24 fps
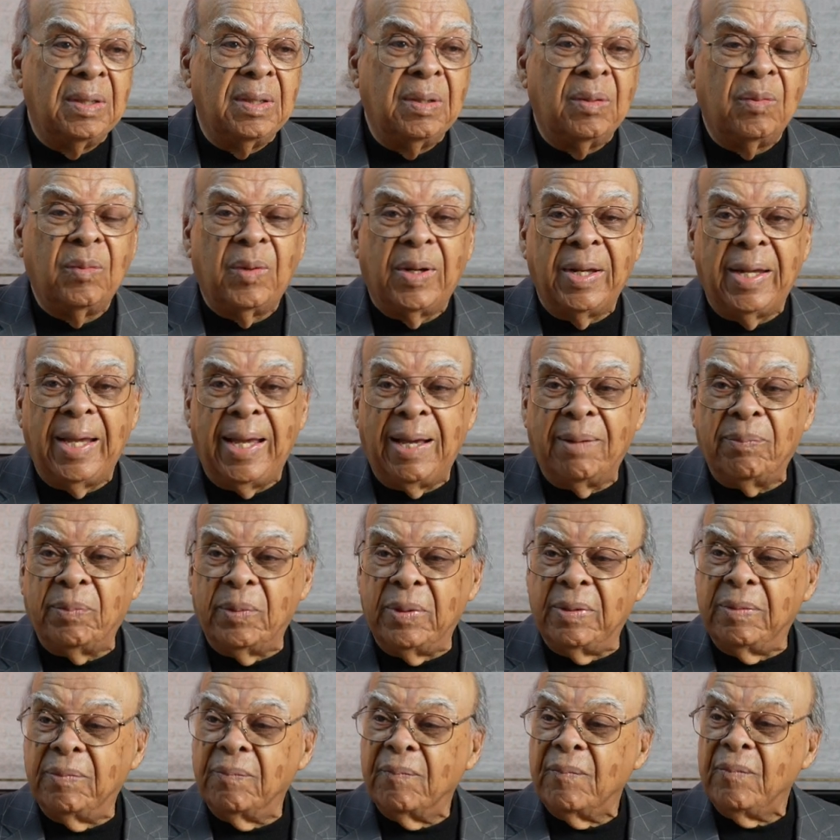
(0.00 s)
what
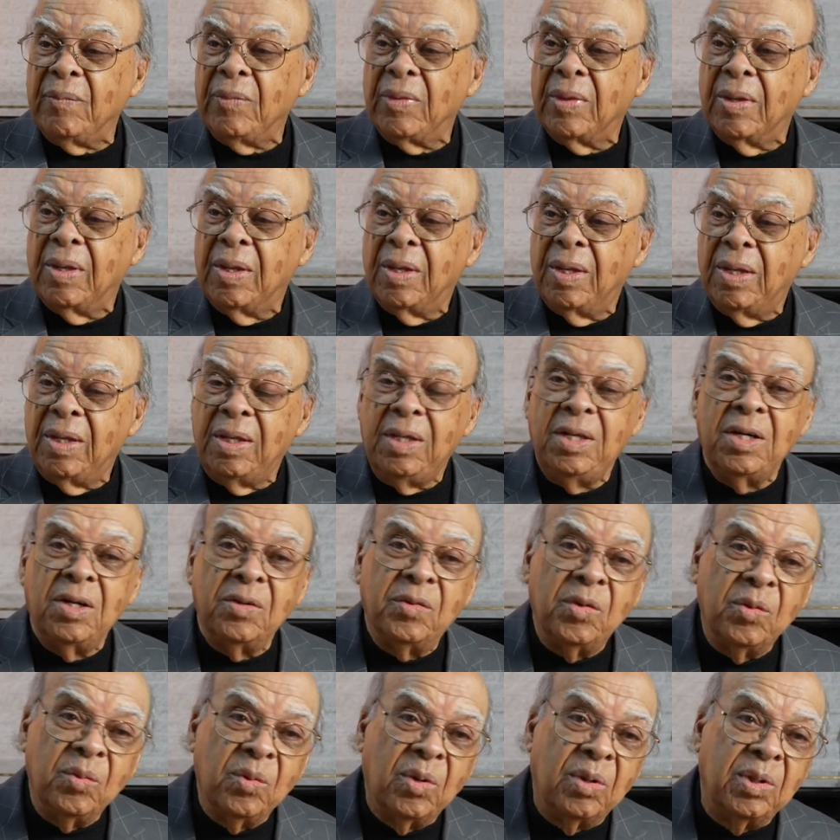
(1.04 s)
happened
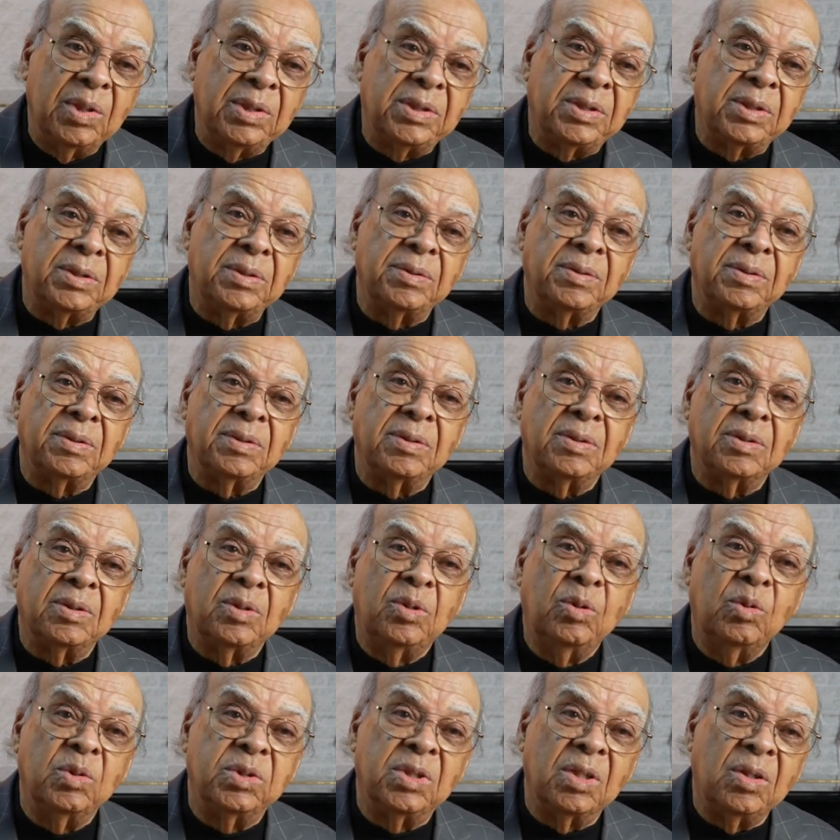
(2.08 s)
Hilda Roach,
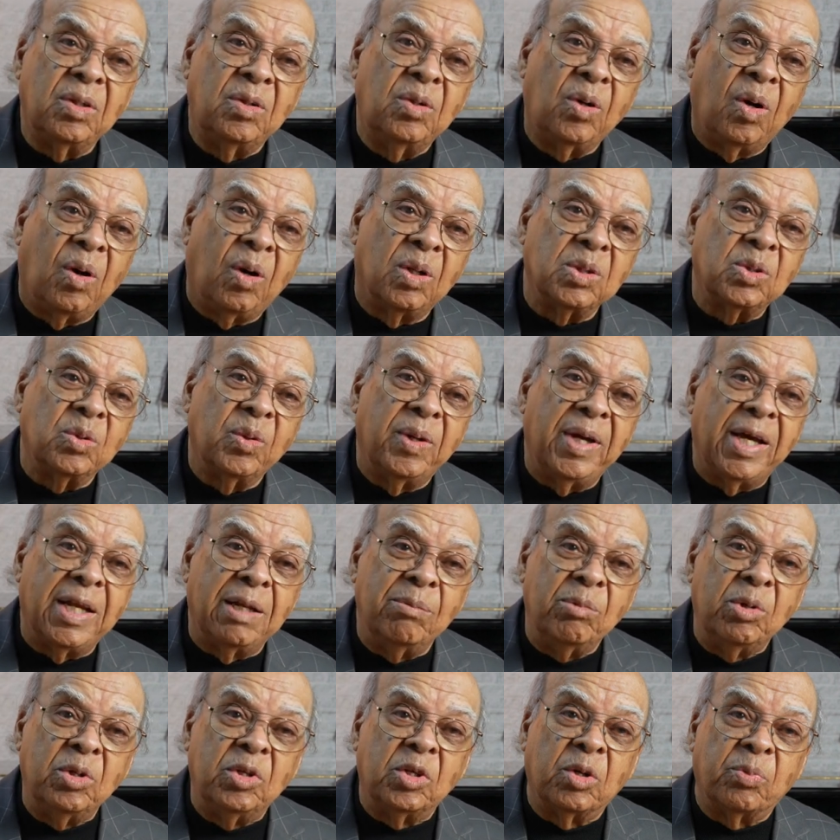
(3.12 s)
who also had a
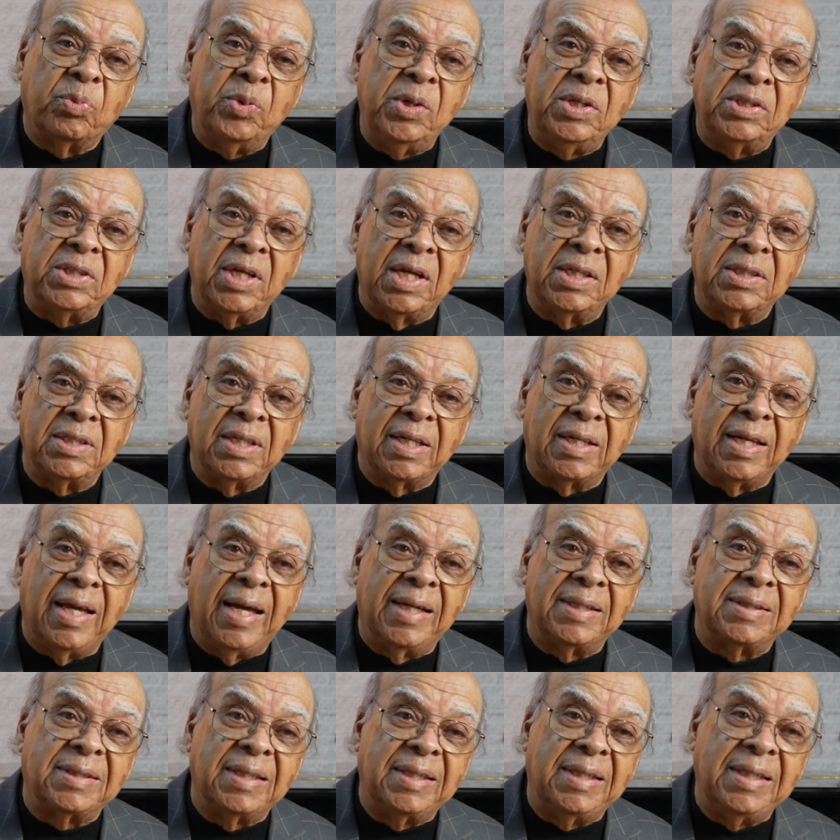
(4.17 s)
music appreciation
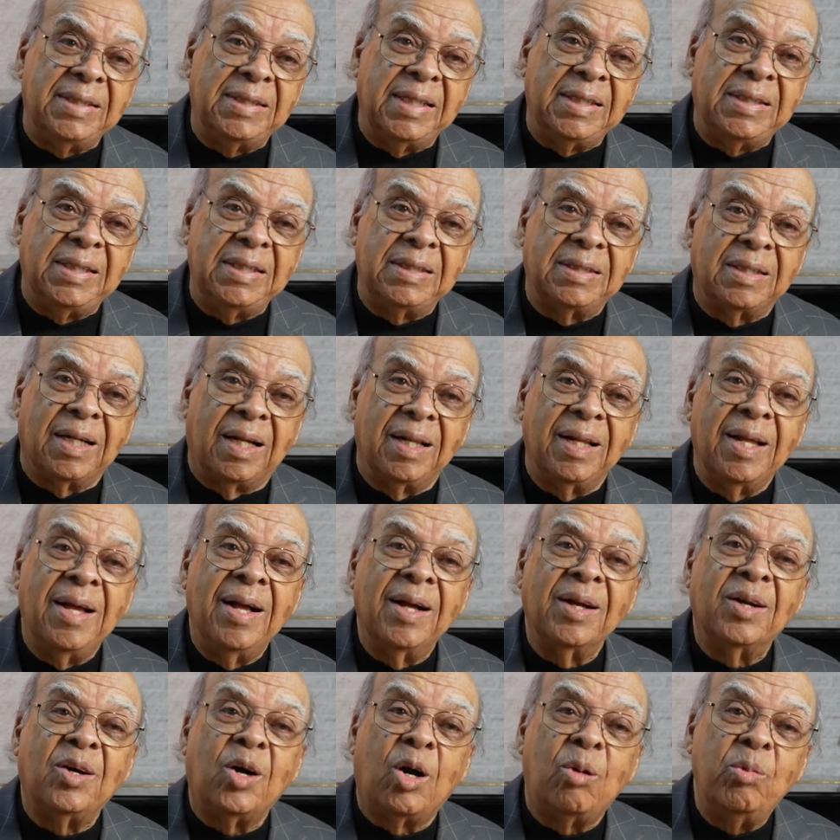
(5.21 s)
class at DCT, called,
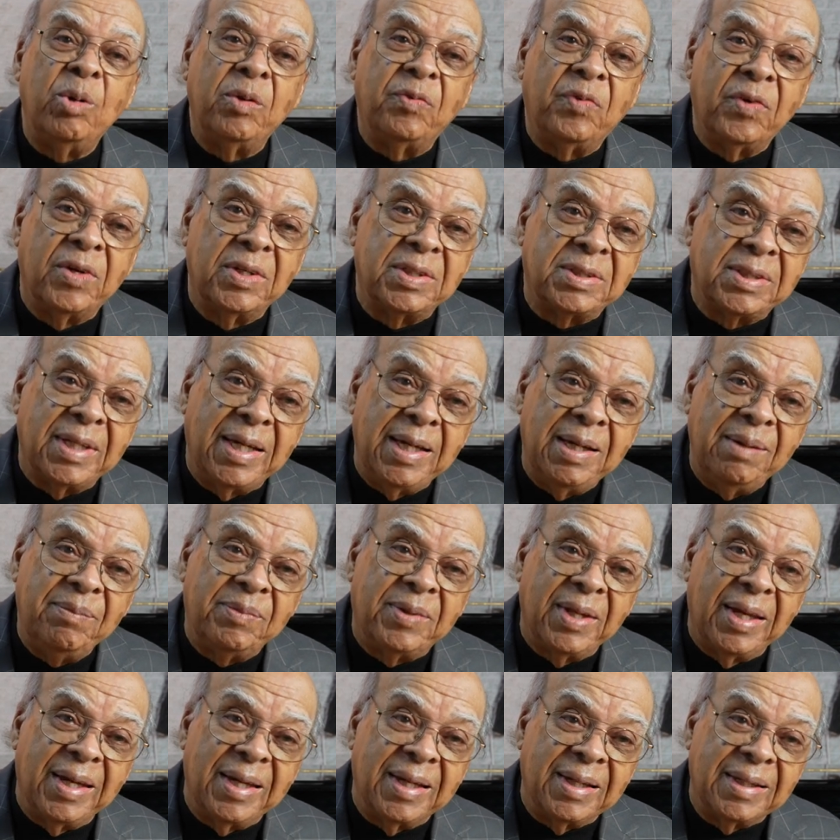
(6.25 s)
called me for the same
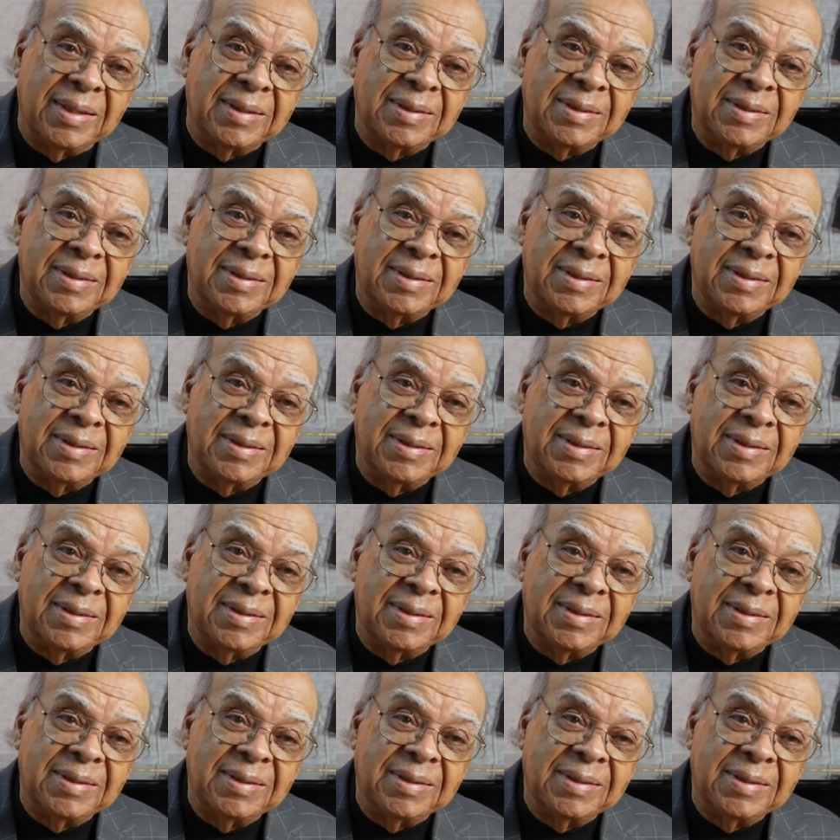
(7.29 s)
thing.